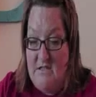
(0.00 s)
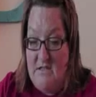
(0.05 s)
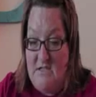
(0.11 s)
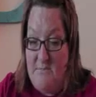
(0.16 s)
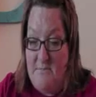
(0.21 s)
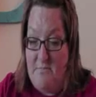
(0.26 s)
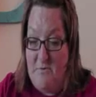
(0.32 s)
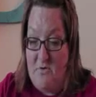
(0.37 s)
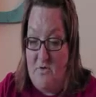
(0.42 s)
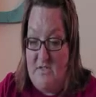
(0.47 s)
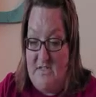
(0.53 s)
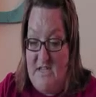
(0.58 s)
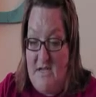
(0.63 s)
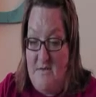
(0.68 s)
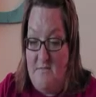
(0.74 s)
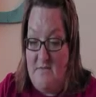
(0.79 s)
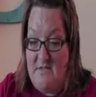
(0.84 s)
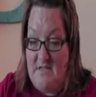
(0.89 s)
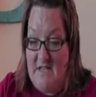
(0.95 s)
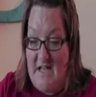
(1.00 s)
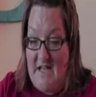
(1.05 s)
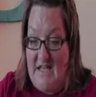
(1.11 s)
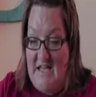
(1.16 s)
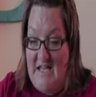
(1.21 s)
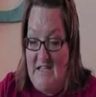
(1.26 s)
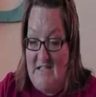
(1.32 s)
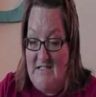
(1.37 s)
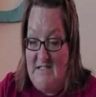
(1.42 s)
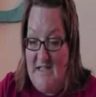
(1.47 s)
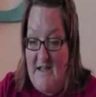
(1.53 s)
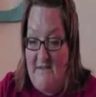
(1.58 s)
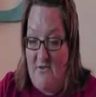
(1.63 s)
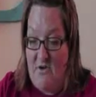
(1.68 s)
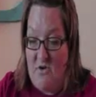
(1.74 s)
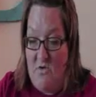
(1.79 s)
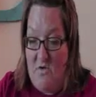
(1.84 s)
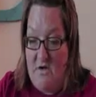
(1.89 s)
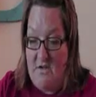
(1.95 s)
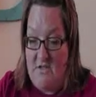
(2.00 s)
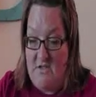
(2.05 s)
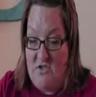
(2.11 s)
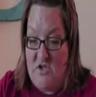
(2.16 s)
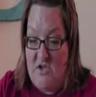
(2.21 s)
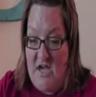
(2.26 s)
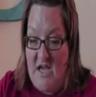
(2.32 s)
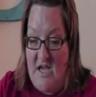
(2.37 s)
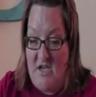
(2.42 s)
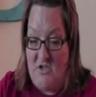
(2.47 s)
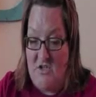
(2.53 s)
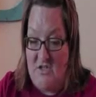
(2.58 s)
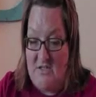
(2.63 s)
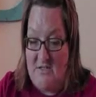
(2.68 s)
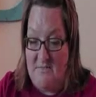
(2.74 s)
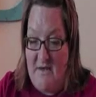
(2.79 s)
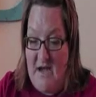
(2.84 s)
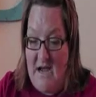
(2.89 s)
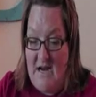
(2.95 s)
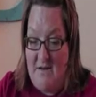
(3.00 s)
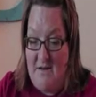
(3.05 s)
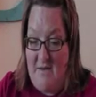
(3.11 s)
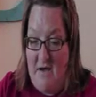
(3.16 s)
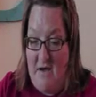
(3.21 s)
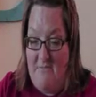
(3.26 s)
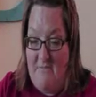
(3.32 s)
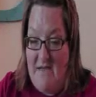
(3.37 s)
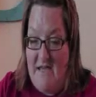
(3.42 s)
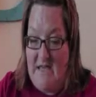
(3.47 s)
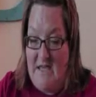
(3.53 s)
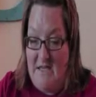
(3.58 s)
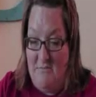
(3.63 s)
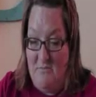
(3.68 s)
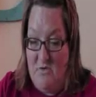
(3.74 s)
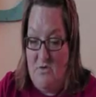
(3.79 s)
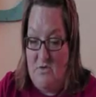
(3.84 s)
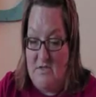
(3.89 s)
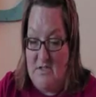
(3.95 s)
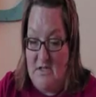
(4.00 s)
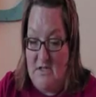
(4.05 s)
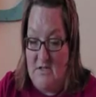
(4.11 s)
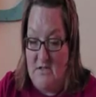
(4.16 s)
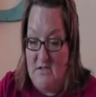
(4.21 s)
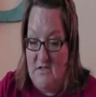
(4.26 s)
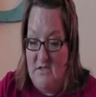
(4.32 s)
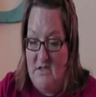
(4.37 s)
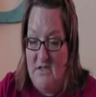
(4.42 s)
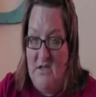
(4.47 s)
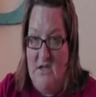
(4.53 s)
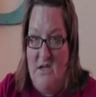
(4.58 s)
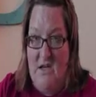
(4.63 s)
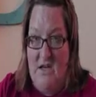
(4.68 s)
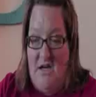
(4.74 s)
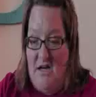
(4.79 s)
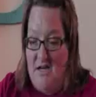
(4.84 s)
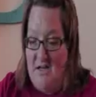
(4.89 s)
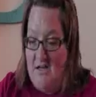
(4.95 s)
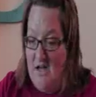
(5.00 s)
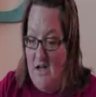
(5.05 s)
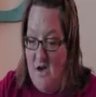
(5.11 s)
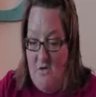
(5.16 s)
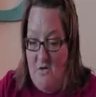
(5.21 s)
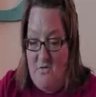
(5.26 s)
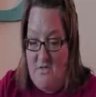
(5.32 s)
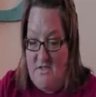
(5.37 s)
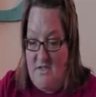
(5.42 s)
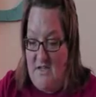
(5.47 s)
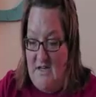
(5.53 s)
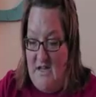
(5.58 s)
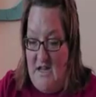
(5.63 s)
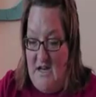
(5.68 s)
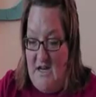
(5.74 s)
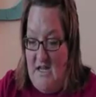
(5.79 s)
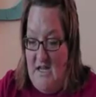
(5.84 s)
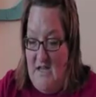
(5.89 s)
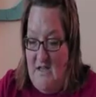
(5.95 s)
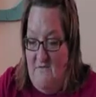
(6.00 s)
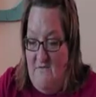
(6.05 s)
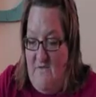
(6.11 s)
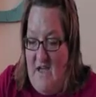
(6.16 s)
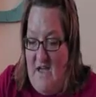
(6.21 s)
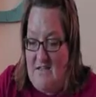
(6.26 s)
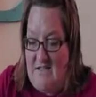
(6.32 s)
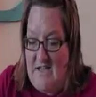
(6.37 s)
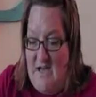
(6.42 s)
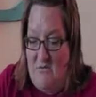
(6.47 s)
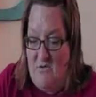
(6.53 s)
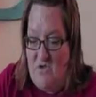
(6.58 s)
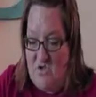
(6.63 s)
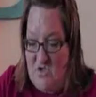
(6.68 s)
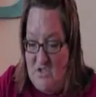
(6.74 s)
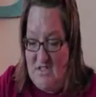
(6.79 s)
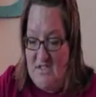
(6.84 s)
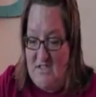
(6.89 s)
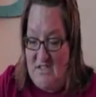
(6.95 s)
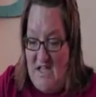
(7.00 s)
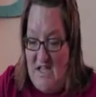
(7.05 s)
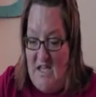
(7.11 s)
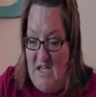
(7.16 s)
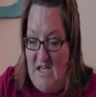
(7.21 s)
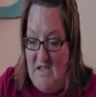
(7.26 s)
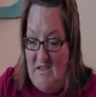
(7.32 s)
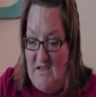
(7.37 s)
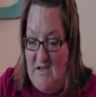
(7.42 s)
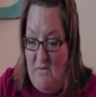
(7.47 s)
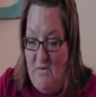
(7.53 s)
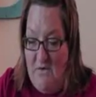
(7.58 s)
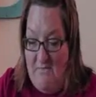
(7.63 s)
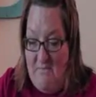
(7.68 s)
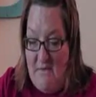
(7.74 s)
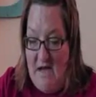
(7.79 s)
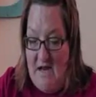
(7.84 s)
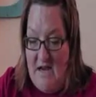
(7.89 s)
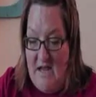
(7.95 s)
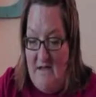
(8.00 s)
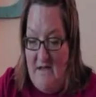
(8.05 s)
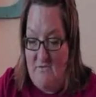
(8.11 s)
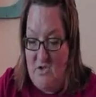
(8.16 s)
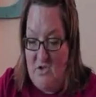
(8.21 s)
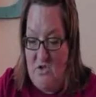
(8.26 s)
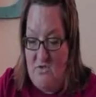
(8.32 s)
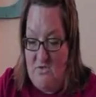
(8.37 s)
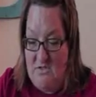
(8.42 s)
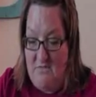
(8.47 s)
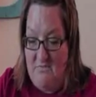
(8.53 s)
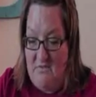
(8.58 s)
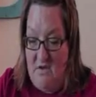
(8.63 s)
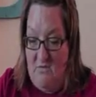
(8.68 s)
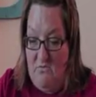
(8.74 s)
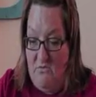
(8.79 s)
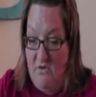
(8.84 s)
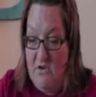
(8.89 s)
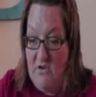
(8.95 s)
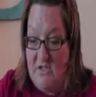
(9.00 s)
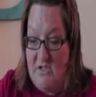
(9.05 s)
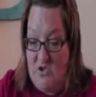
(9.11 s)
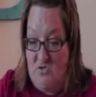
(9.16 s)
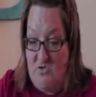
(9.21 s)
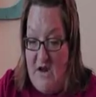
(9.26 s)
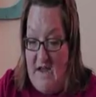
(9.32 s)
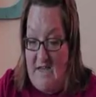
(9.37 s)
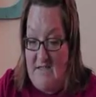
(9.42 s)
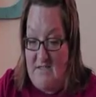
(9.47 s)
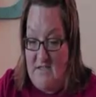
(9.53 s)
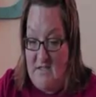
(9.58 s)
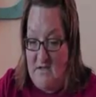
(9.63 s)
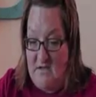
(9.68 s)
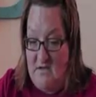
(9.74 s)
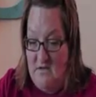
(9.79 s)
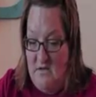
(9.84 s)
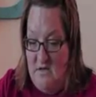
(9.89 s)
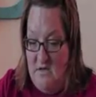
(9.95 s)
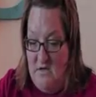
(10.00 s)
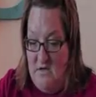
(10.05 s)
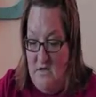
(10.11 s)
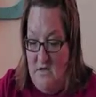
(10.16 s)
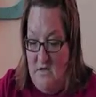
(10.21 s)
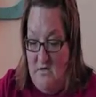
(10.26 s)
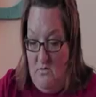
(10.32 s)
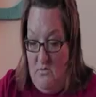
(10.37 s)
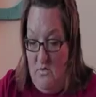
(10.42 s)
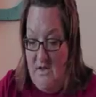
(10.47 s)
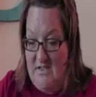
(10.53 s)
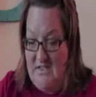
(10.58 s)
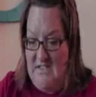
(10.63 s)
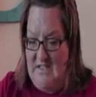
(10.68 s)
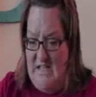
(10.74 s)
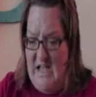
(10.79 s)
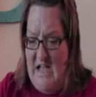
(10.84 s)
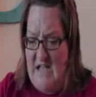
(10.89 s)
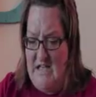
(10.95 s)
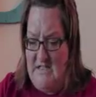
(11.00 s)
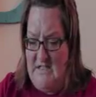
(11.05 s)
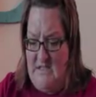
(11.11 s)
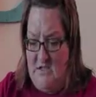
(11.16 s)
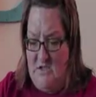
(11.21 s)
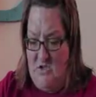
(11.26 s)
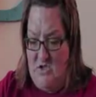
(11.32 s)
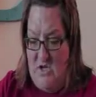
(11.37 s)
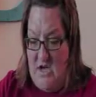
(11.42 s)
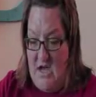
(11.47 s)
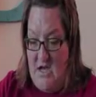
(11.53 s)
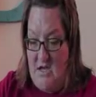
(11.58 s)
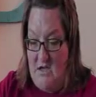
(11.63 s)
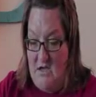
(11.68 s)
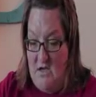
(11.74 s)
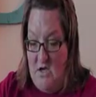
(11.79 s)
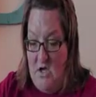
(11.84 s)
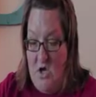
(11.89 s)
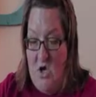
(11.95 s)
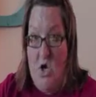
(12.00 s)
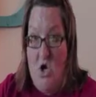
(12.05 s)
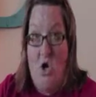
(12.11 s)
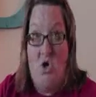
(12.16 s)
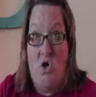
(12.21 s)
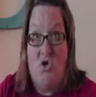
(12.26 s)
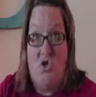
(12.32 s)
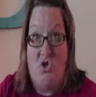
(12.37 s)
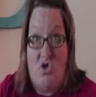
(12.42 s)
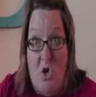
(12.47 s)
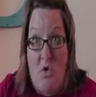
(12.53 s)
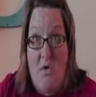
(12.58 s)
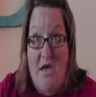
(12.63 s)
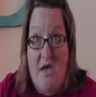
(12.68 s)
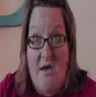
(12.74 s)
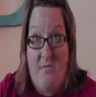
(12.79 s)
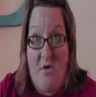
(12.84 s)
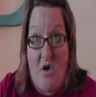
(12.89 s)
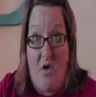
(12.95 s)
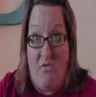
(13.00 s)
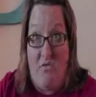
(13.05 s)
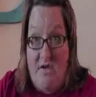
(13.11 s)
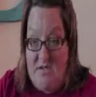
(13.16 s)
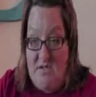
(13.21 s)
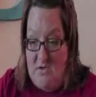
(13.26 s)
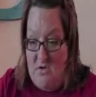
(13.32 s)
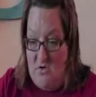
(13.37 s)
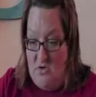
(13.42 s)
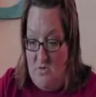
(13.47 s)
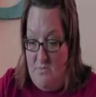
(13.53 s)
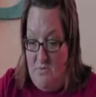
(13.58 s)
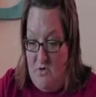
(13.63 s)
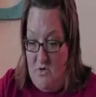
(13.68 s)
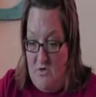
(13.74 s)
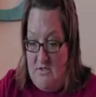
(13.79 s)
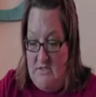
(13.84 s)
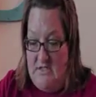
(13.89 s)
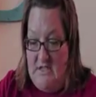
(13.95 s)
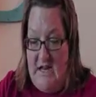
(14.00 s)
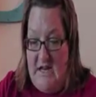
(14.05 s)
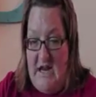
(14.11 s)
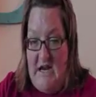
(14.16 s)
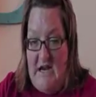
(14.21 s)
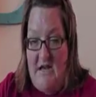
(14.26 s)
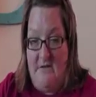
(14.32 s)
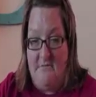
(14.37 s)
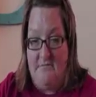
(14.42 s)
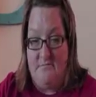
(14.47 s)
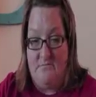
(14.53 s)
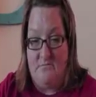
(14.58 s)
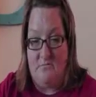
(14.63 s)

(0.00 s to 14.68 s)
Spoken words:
Dipper seems like he's never going to change his mind about making music." "I know," said Annie. "In fact, I was just thinking that we might have to do something really drastic." "What's that?" said Jack. "Show him our research book," said Annie.